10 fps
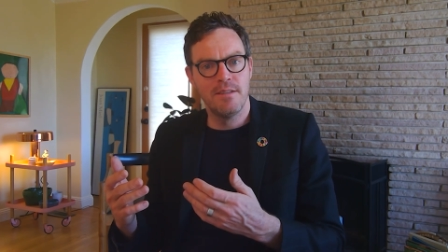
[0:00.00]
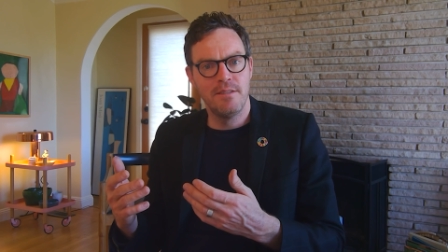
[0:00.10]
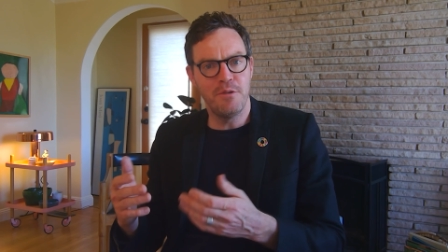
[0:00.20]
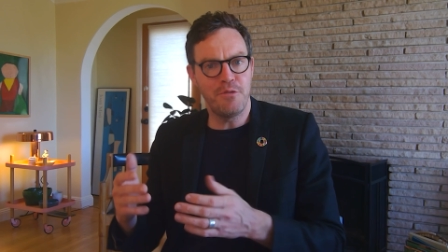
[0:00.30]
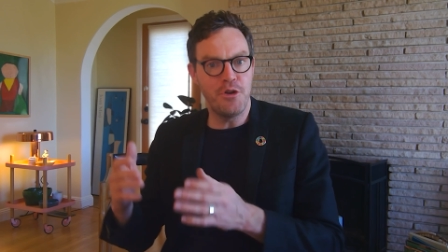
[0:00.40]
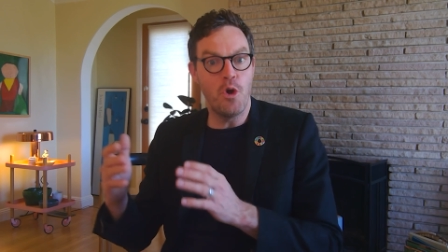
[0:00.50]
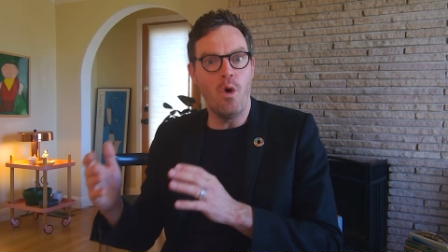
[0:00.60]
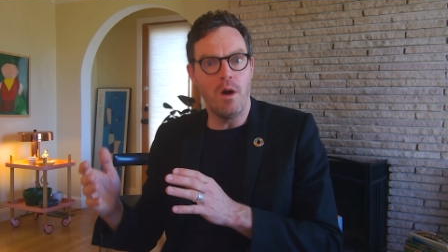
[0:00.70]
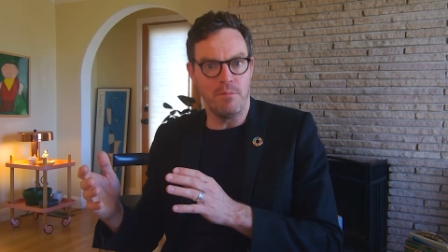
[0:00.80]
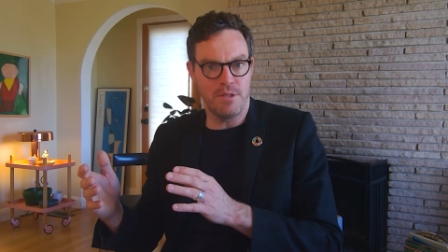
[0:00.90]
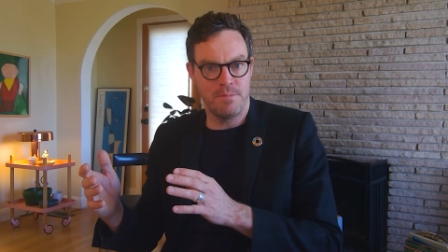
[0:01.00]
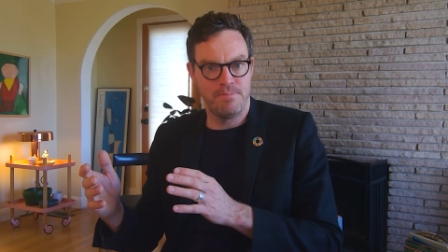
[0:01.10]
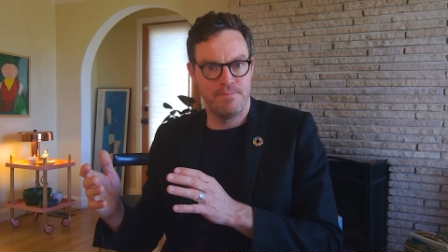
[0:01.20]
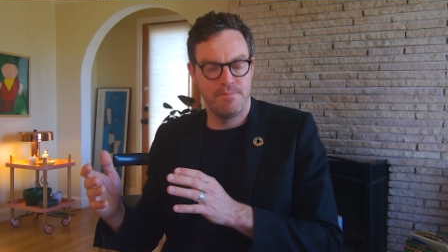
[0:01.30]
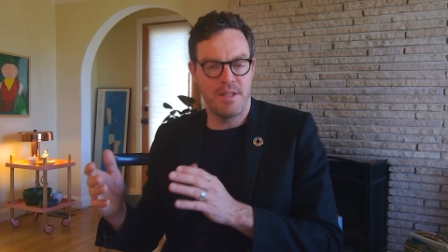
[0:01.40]
different norms
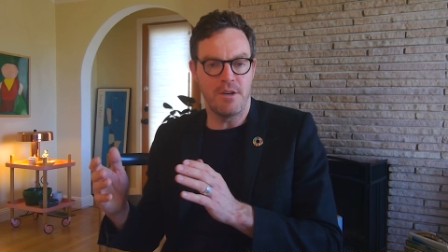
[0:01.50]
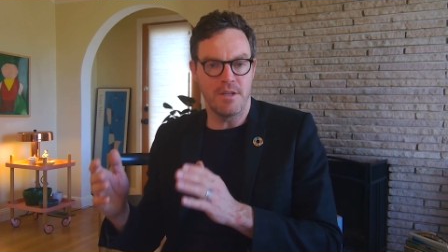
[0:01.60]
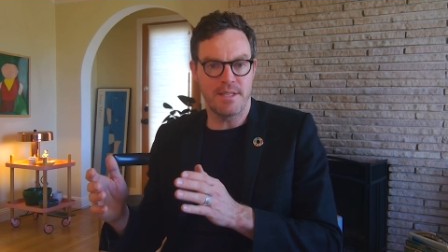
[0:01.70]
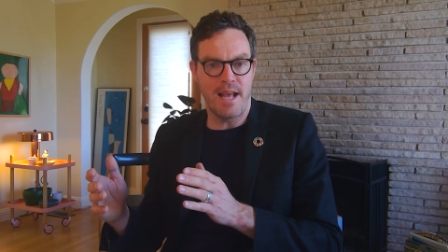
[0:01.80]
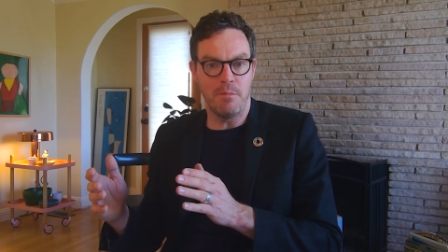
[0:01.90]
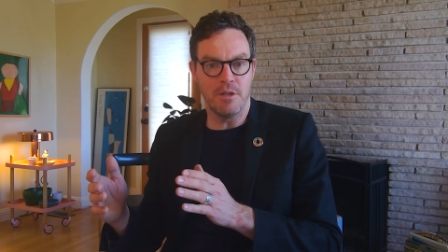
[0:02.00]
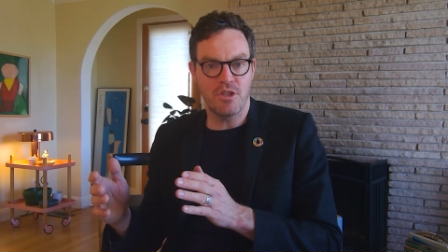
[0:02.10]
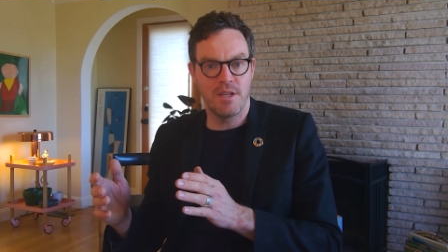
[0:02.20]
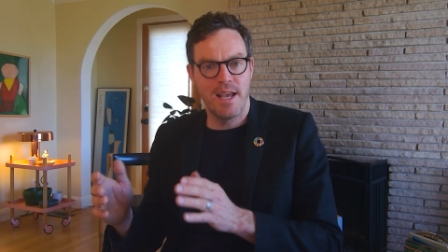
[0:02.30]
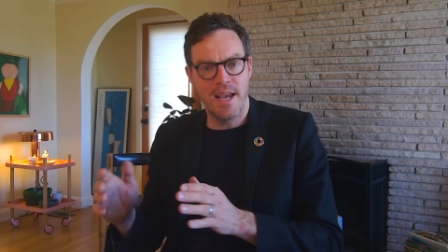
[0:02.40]
that are established.